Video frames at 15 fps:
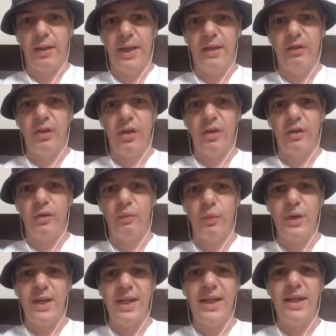is that
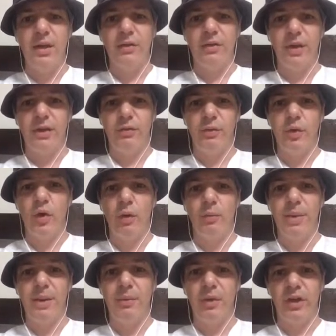we need, if, if we've
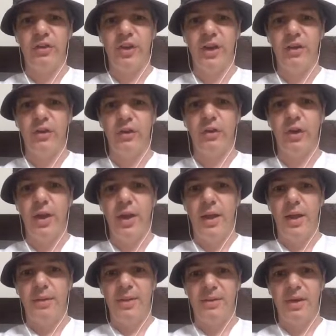got people like senators,
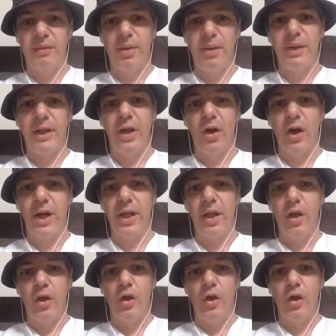people in the public eye,